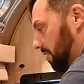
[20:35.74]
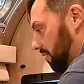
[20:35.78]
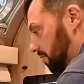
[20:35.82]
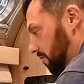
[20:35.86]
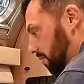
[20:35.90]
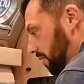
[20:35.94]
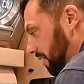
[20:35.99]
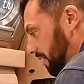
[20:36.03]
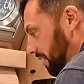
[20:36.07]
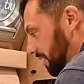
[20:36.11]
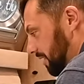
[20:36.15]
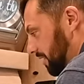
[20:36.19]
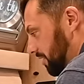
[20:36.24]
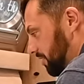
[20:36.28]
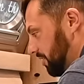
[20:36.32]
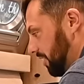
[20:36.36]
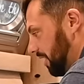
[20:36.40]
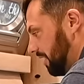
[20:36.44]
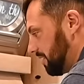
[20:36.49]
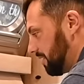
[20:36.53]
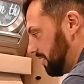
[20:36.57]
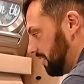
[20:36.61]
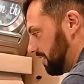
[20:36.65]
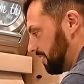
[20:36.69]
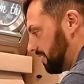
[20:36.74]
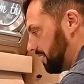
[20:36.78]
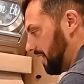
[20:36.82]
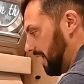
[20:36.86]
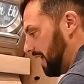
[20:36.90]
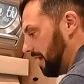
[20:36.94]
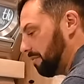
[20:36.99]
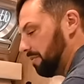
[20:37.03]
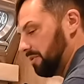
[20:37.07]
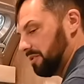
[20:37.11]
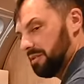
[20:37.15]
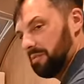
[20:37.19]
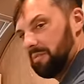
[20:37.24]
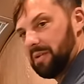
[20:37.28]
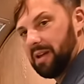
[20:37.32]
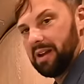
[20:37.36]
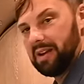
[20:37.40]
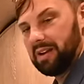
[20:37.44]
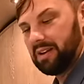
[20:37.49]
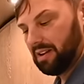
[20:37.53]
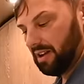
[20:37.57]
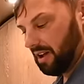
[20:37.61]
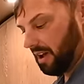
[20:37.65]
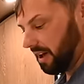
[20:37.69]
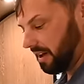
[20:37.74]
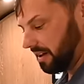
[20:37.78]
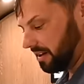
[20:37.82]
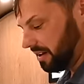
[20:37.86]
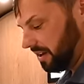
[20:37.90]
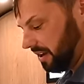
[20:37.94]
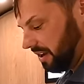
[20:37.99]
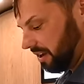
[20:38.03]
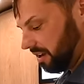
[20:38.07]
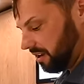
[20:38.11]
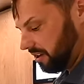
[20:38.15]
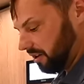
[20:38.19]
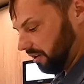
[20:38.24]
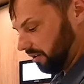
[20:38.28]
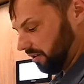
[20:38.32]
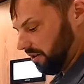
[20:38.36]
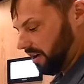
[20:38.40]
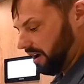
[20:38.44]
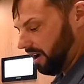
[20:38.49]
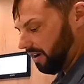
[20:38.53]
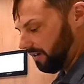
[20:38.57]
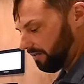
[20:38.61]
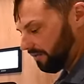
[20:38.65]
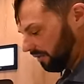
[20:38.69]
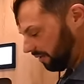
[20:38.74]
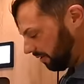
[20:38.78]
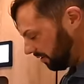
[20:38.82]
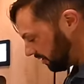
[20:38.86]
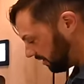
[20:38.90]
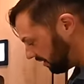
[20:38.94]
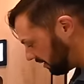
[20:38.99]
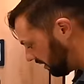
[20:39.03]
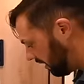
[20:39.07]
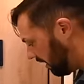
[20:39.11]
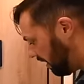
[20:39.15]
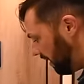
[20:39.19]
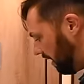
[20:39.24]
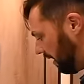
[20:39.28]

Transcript: could really adjust this table depending on your comforts.